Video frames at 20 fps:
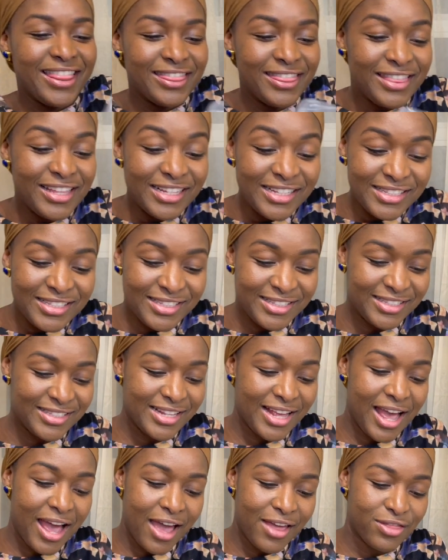this
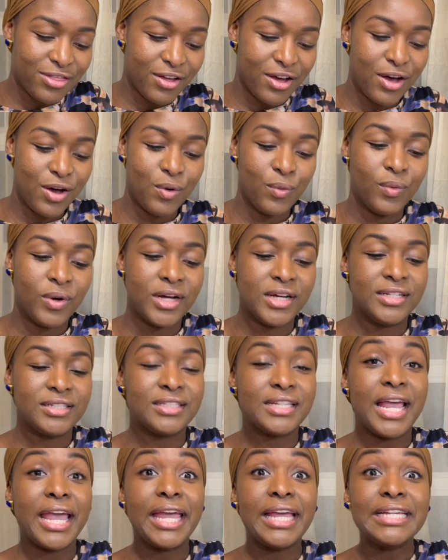I thought
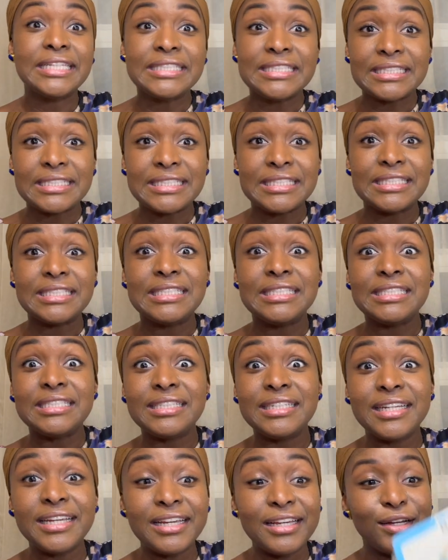was a
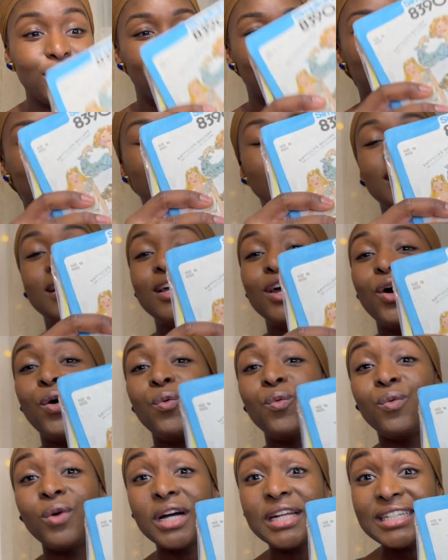deal.
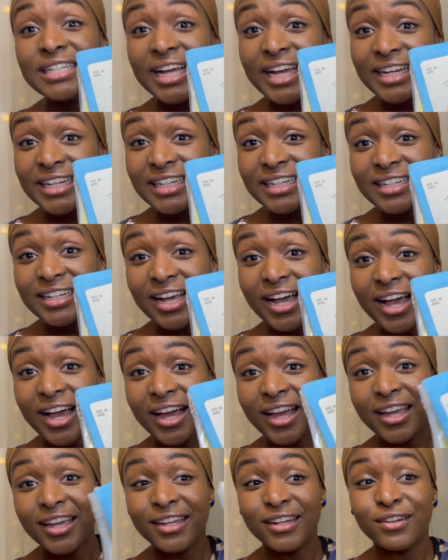
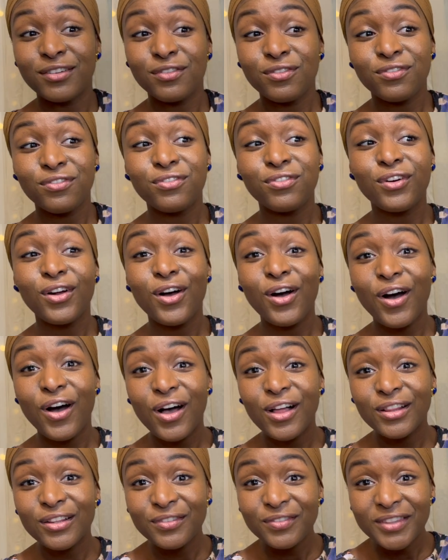$1.99 for
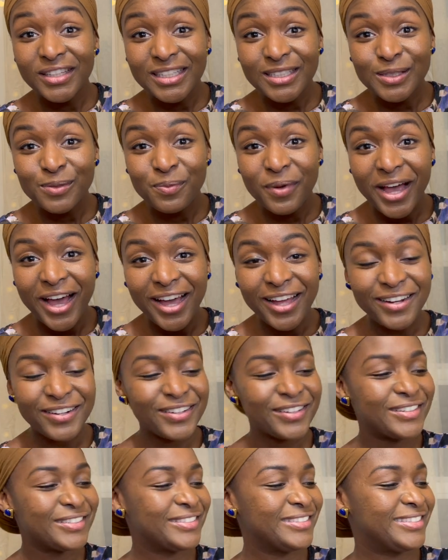all of these
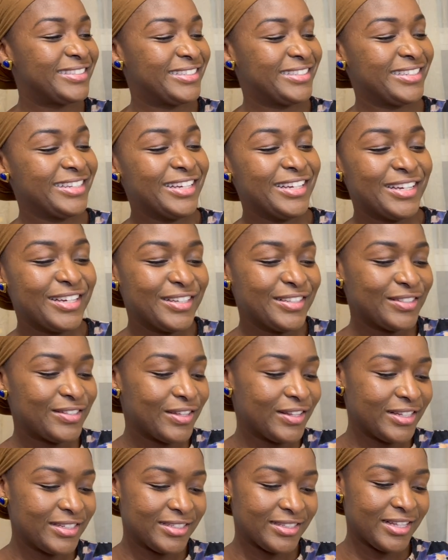patterns.
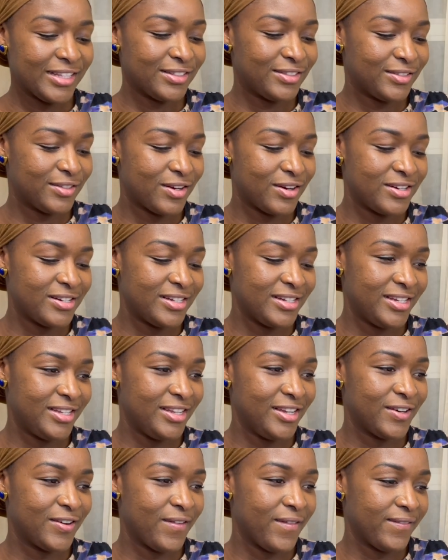So let's get started
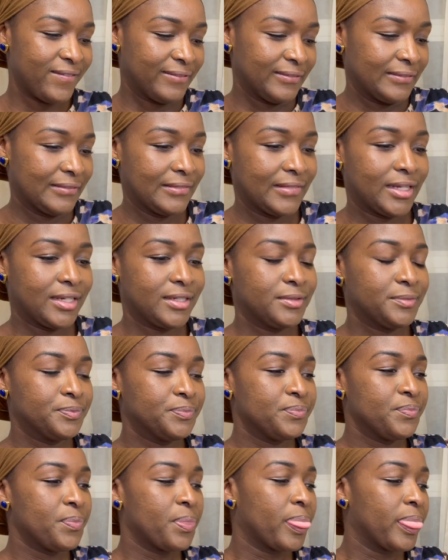here.
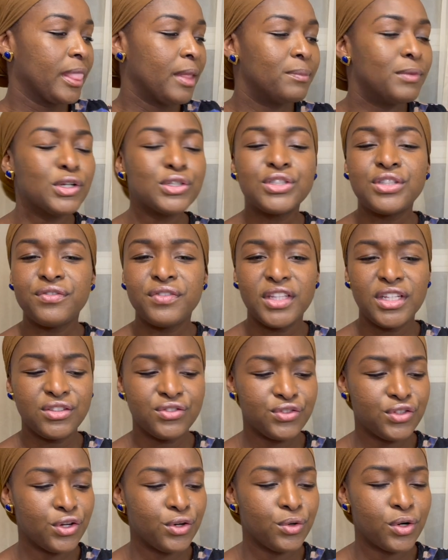Most of
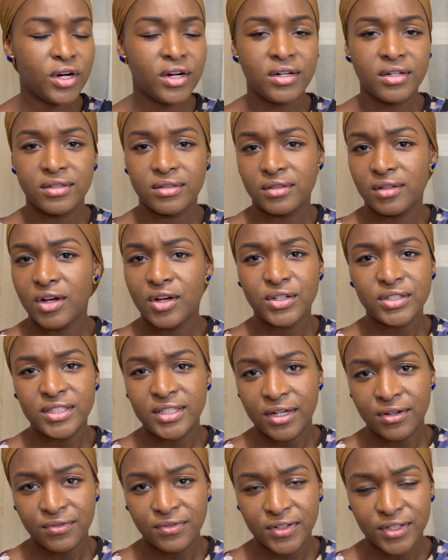these though are all
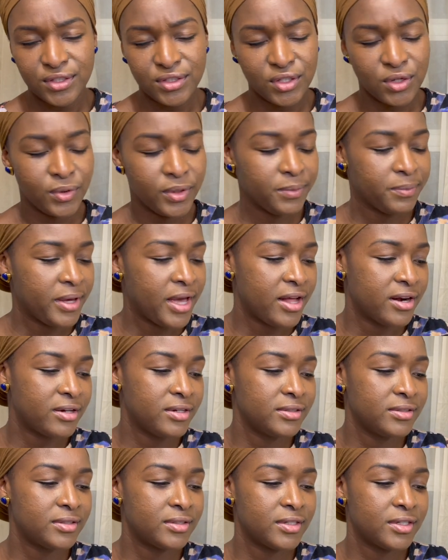selfless sewing
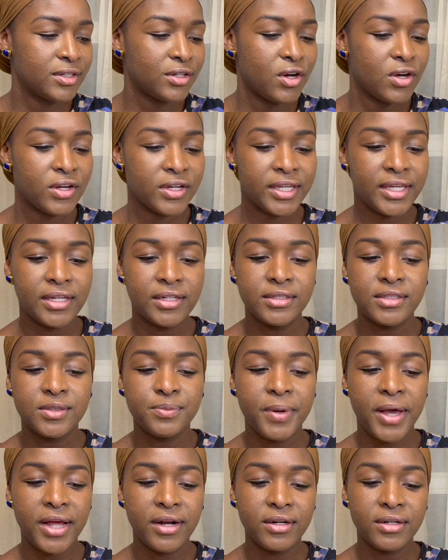patterns. They're all kids
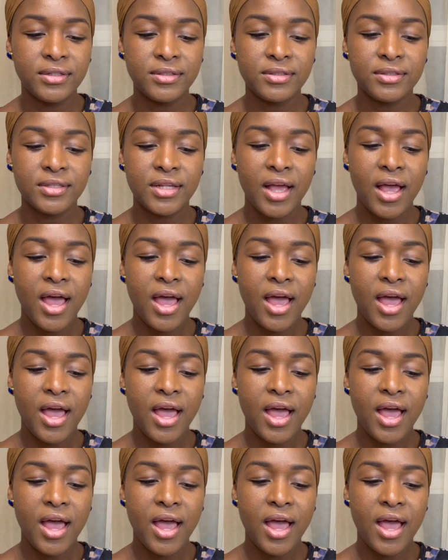patterns.